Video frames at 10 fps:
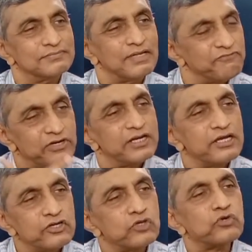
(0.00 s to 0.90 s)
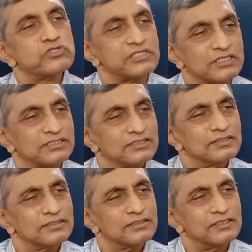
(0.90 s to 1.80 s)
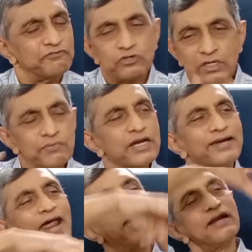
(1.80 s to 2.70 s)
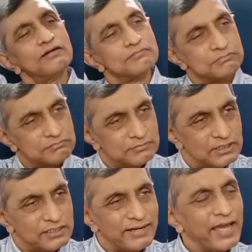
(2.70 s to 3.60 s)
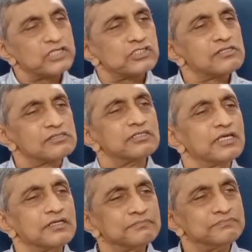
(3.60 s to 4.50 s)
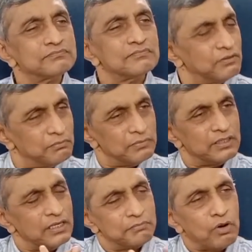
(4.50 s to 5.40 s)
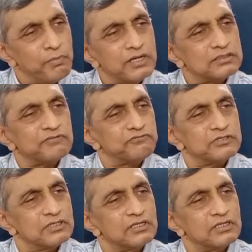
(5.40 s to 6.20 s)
Every day you use it. If you give a grand national theme in a moment of